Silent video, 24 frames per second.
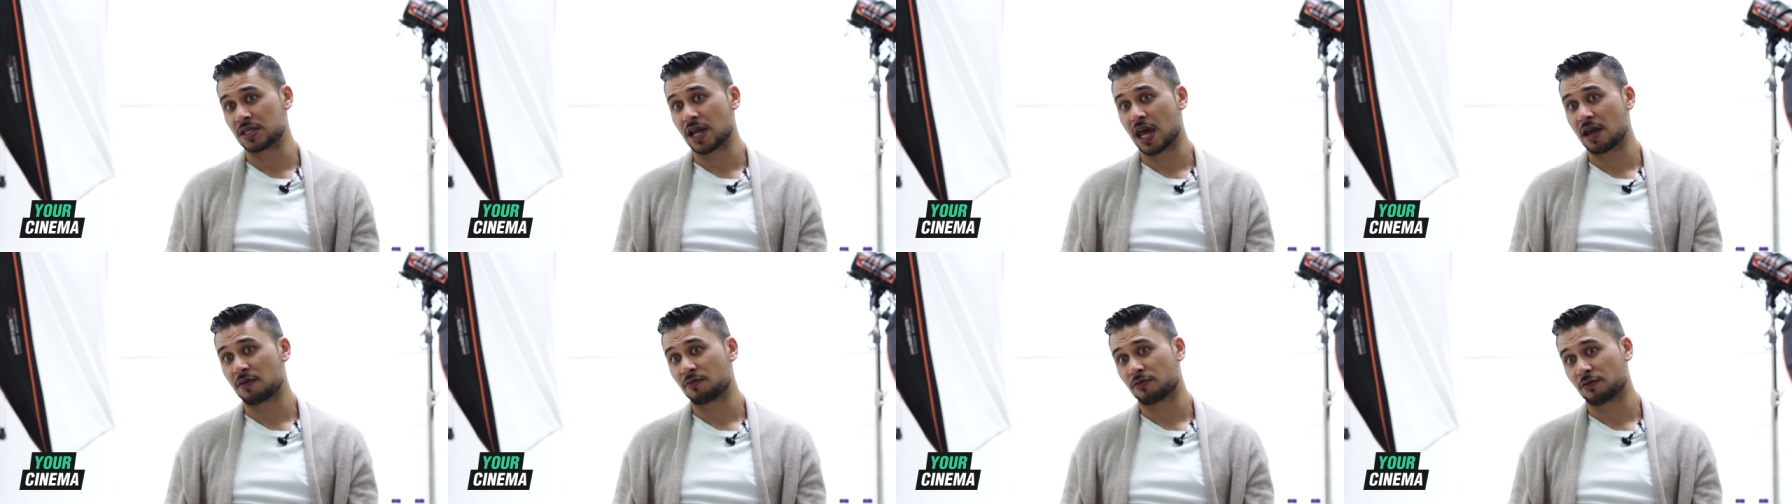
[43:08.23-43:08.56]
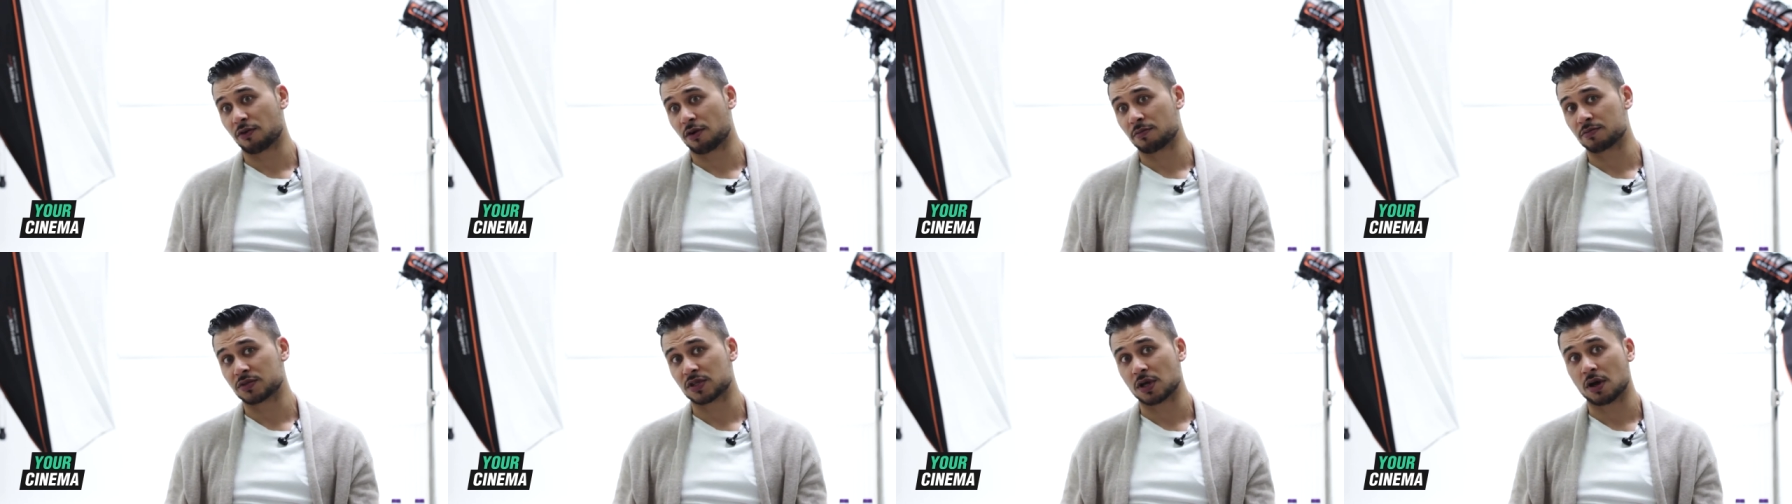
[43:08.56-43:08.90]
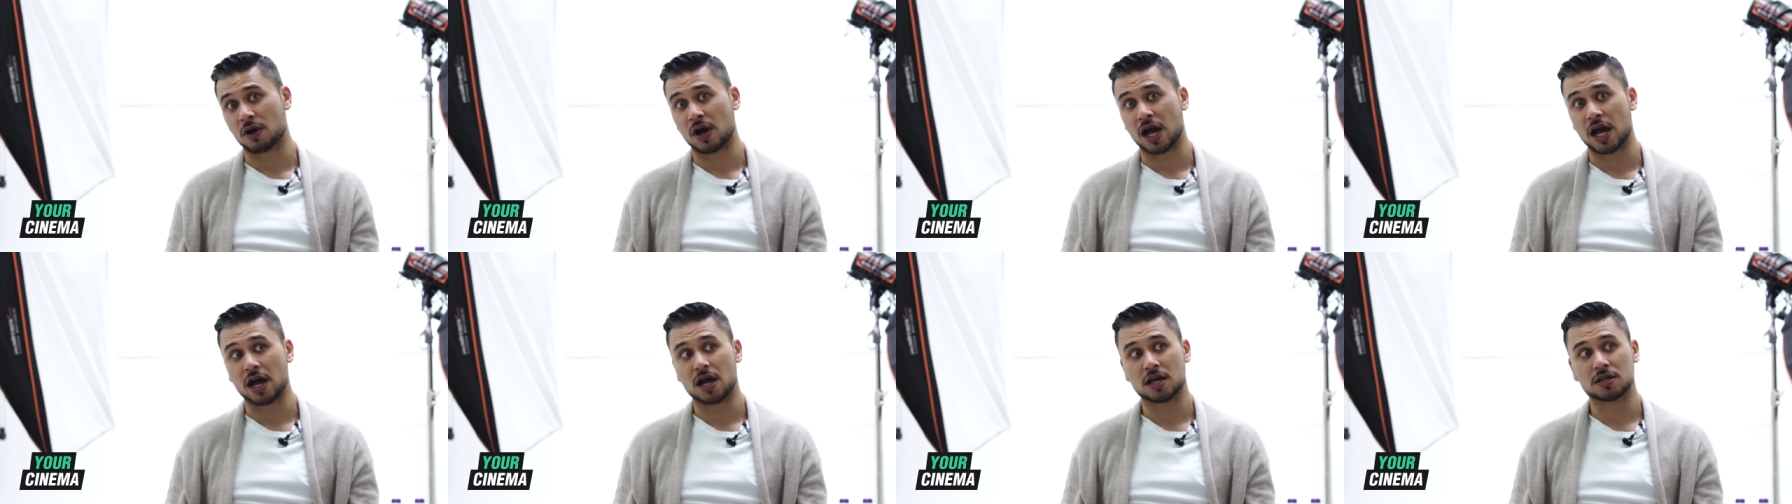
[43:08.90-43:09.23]
name from.
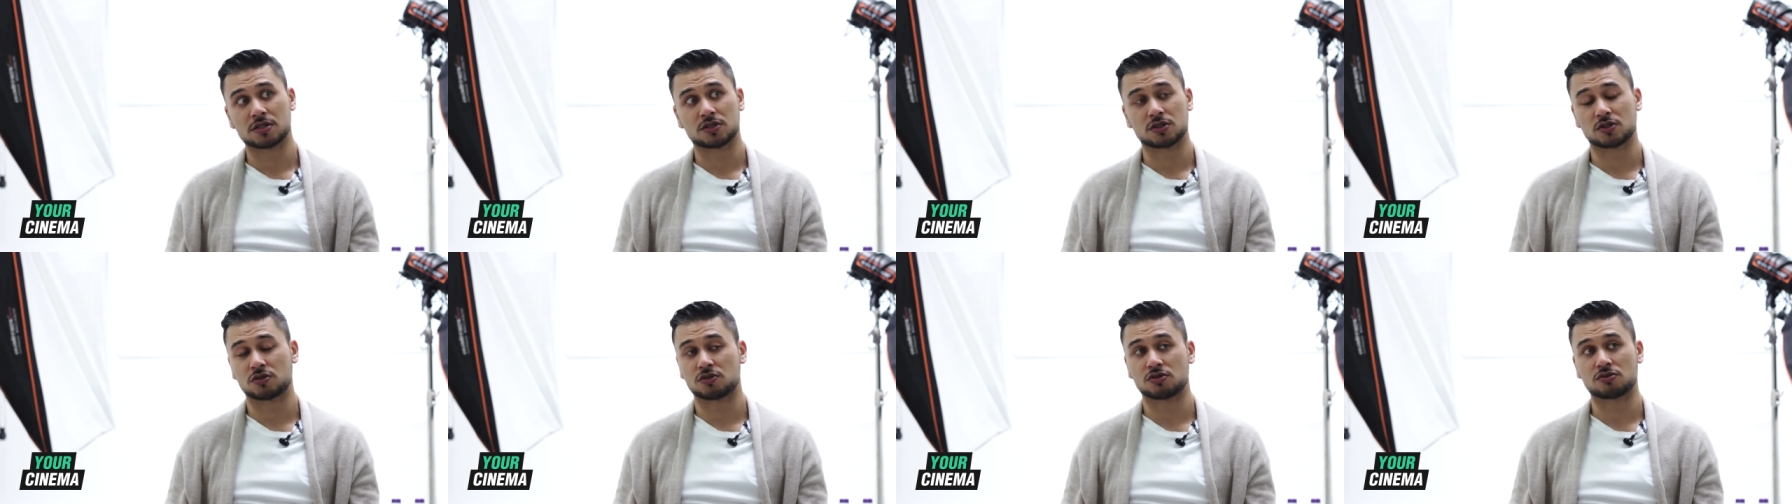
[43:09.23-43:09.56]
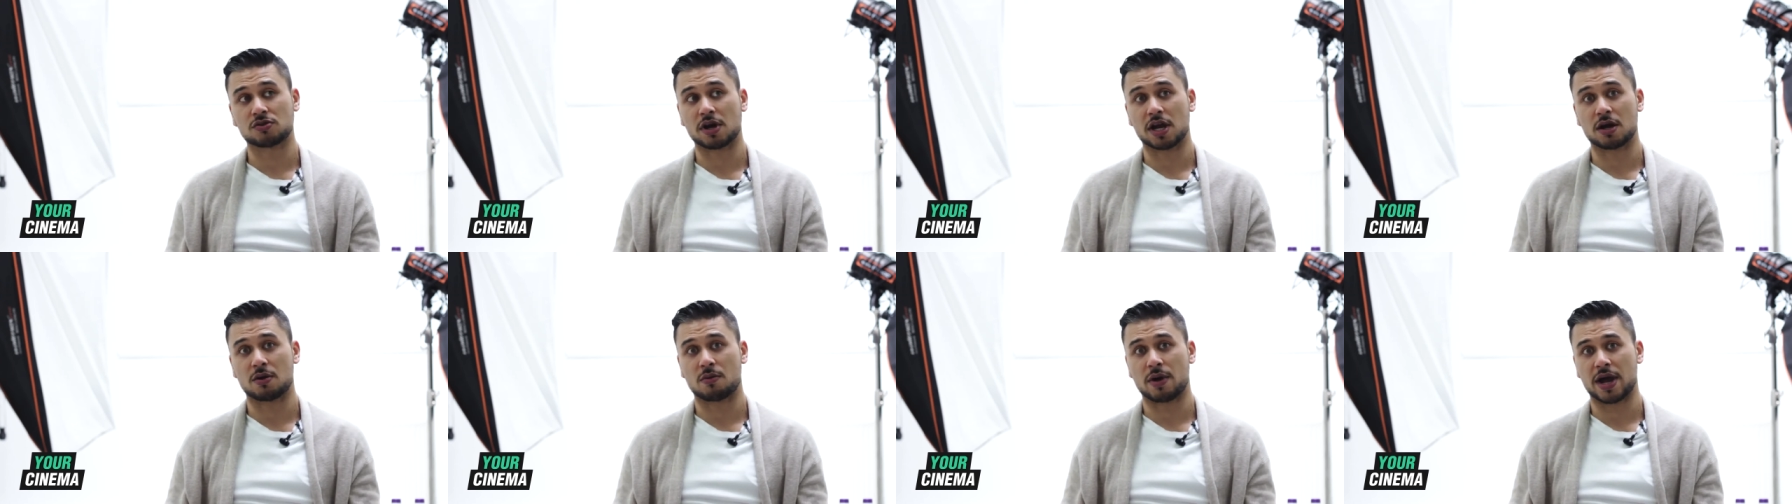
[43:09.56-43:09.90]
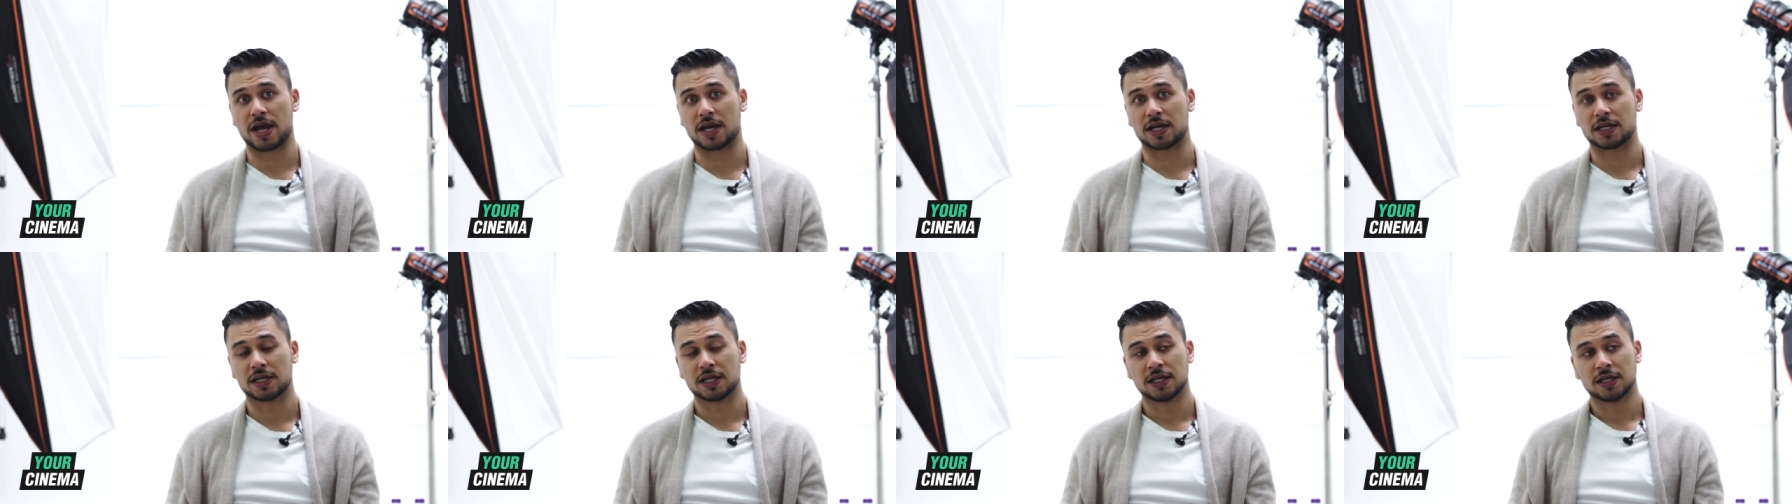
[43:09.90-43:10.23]
So I, straight
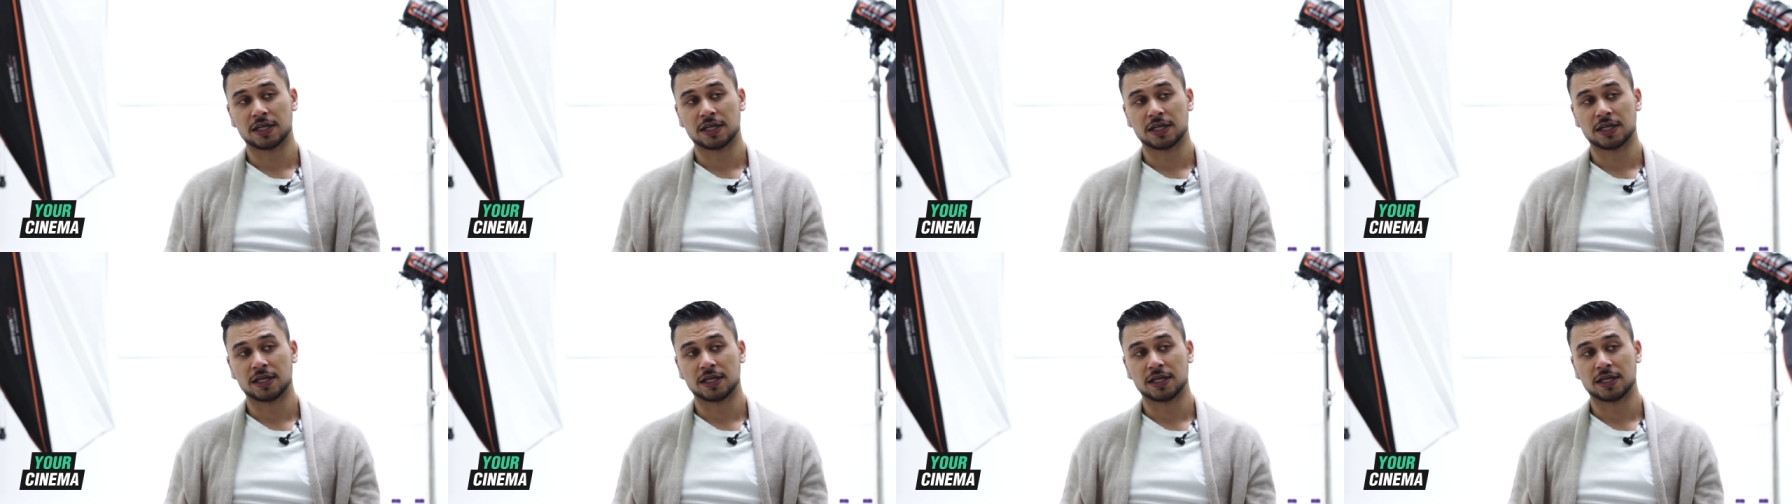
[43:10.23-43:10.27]
away,